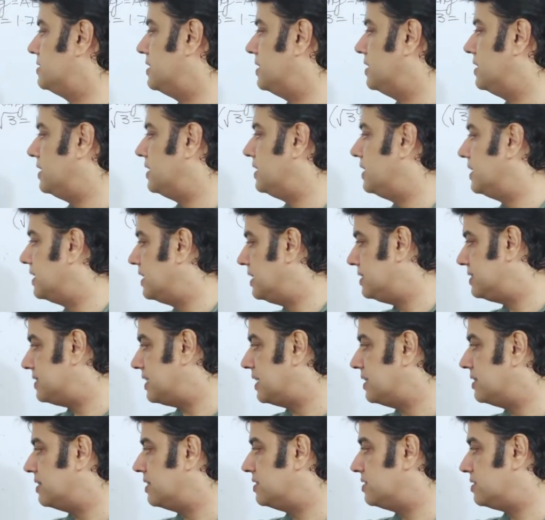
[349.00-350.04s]
is 30
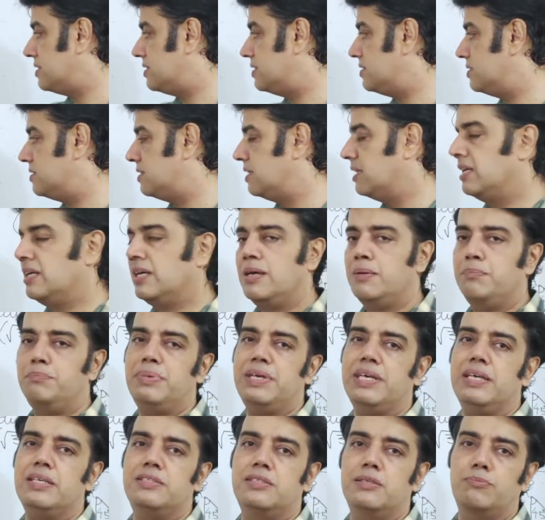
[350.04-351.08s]
degrees, and this is
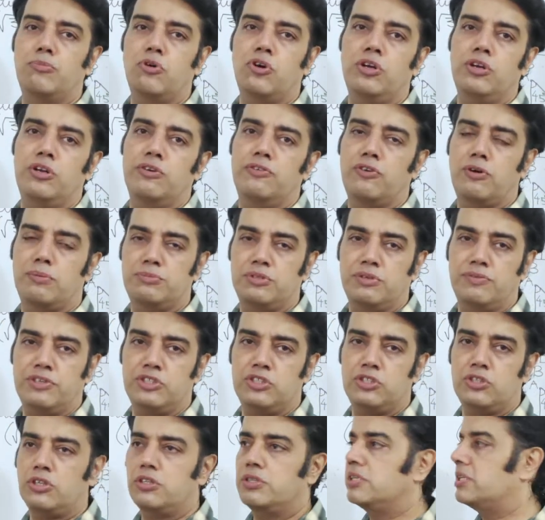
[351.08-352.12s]
P is the point of
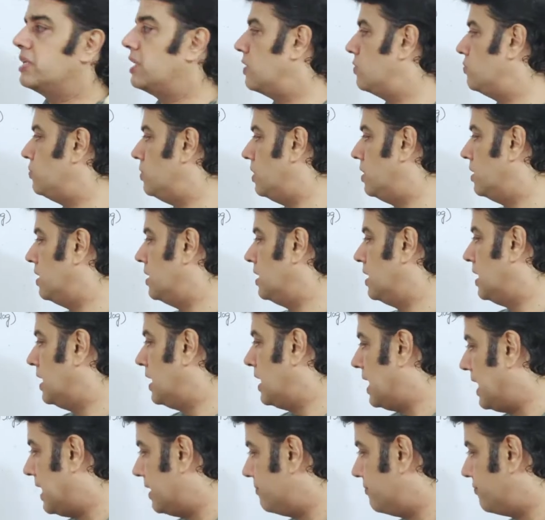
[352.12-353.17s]
observation on the ground,
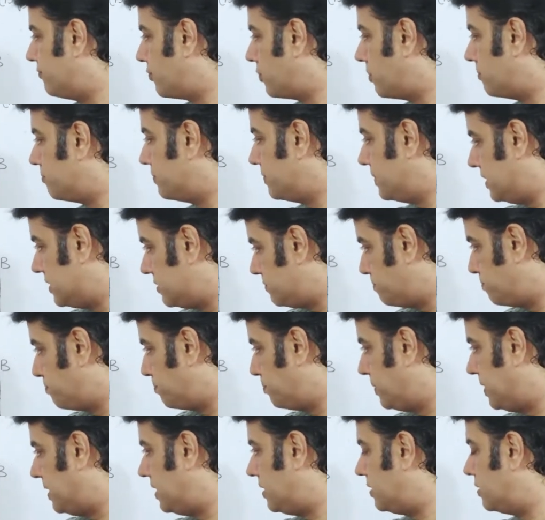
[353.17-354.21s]
and from this
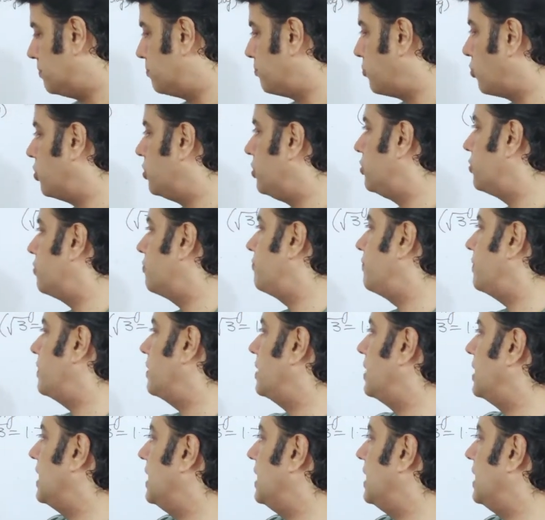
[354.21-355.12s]
P the point of